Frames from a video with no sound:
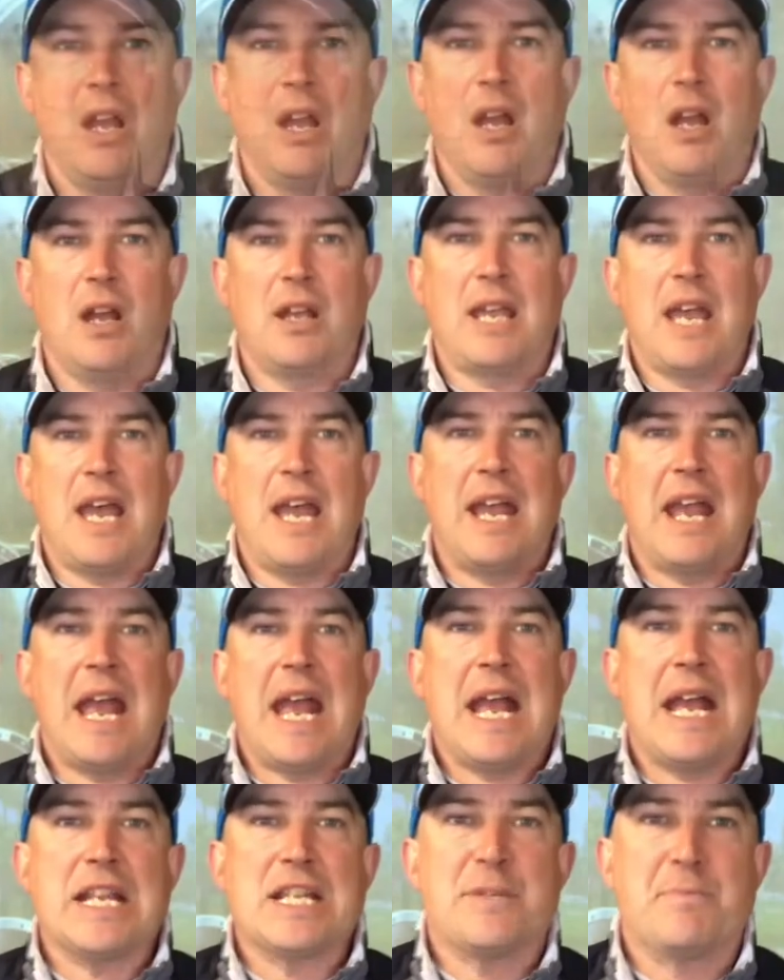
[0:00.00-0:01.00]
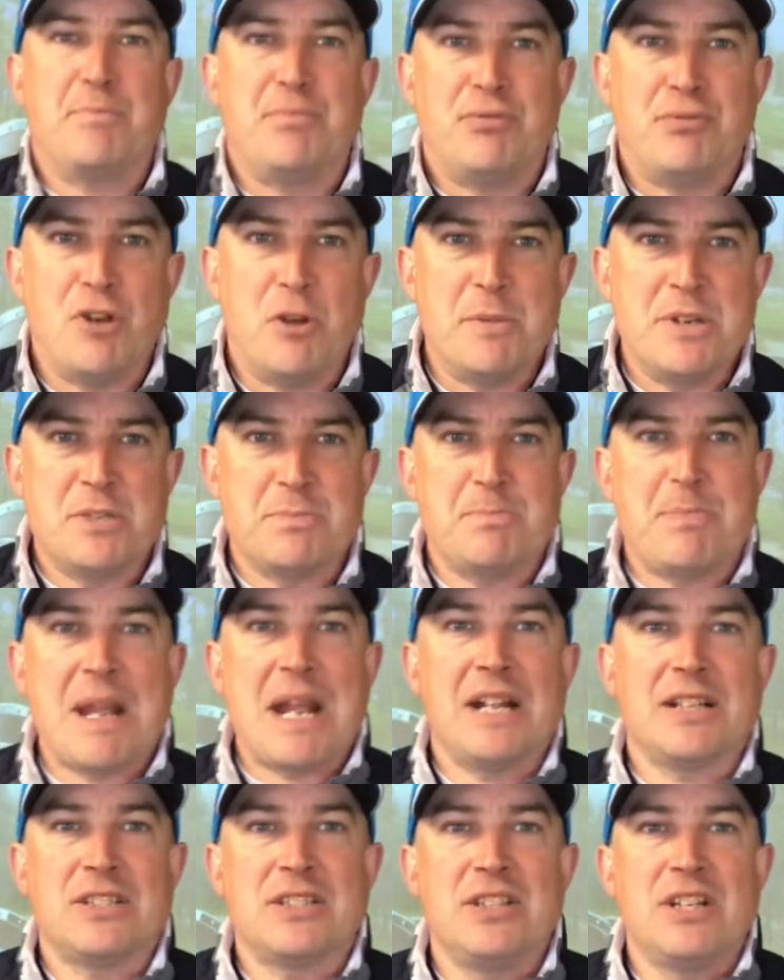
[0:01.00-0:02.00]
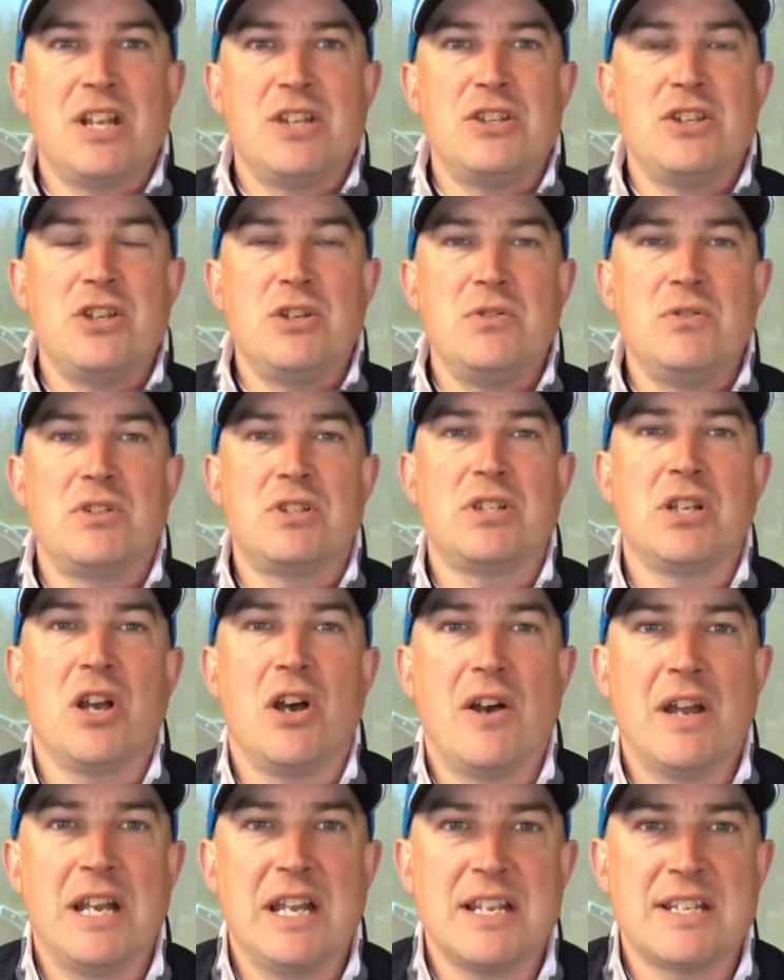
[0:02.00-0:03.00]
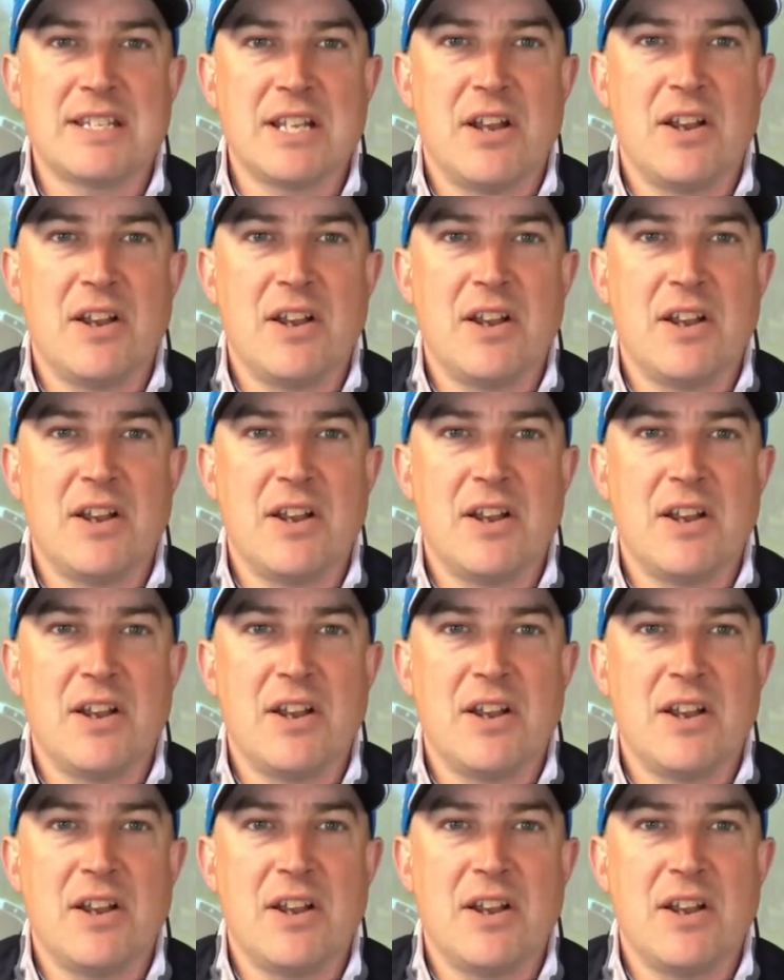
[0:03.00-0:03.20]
Okay, as promised, back to the new Titleist